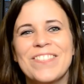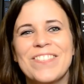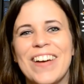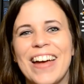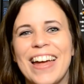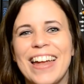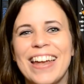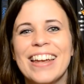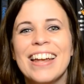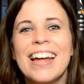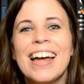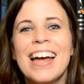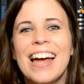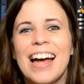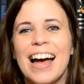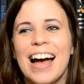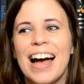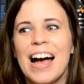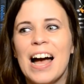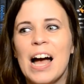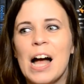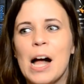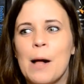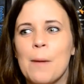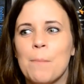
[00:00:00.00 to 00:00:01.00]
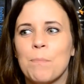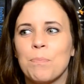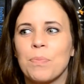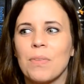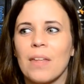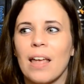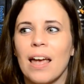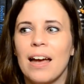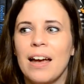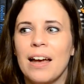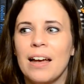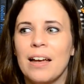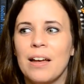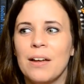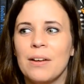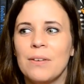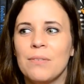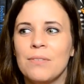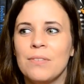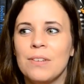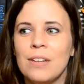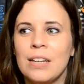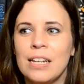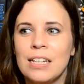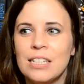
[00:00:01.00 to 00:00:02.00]
But um, I
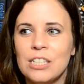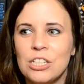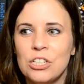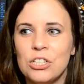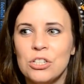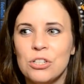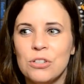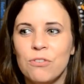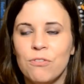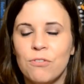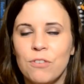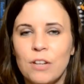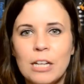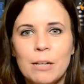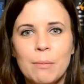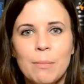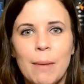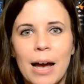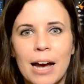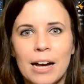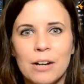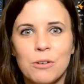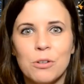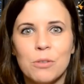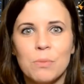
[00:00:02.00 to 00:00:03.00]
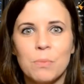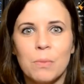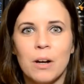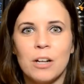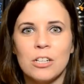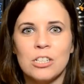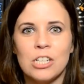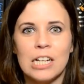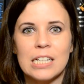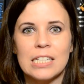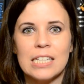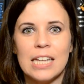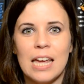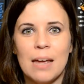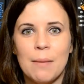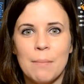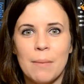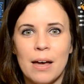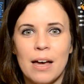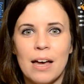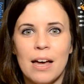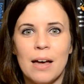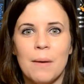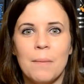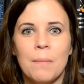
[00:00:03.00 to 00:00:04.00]
need to do feedback with Project
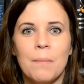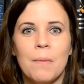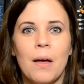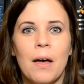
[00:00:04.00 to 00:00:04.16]
Emma,